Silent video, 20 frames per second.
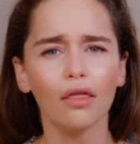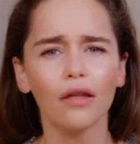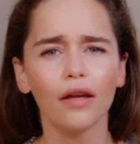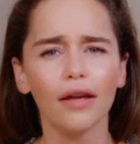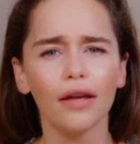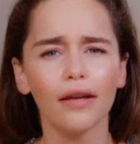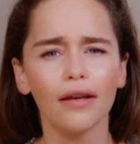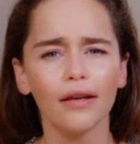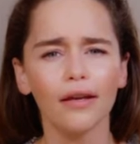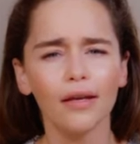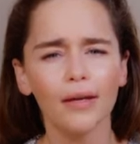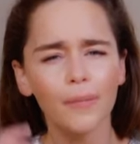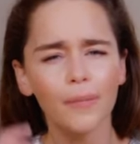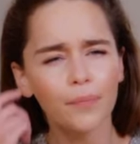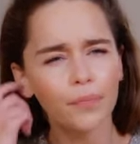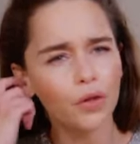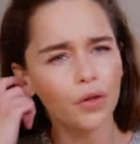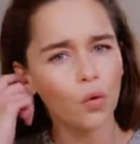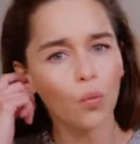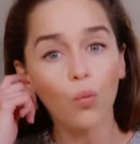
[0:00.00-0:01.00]
that
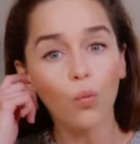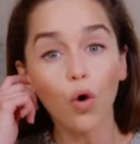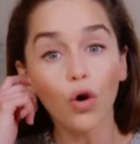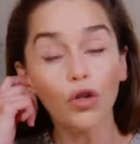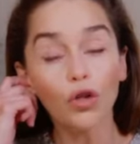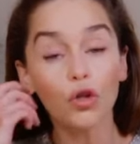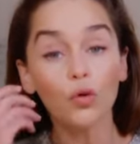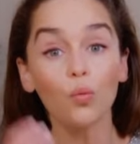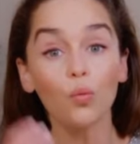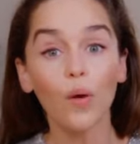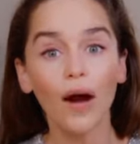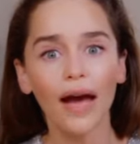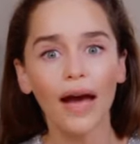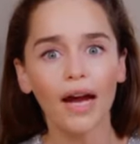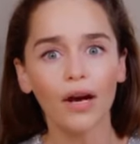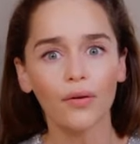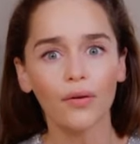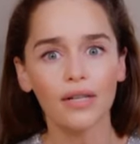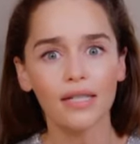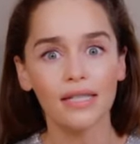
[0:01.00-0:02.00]
what you
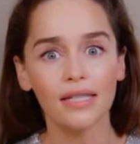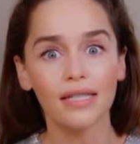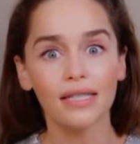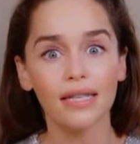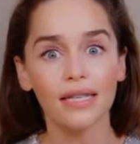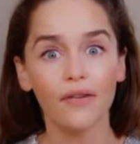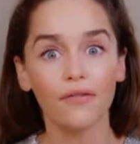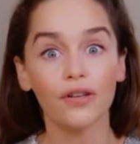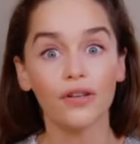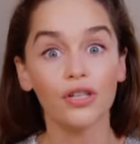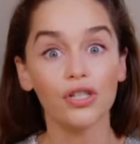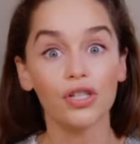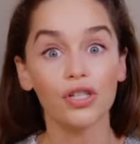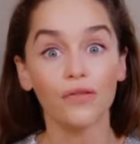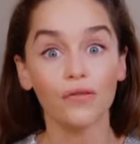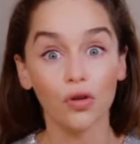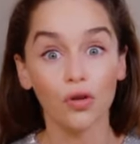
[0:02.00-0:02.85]
wear is the definition of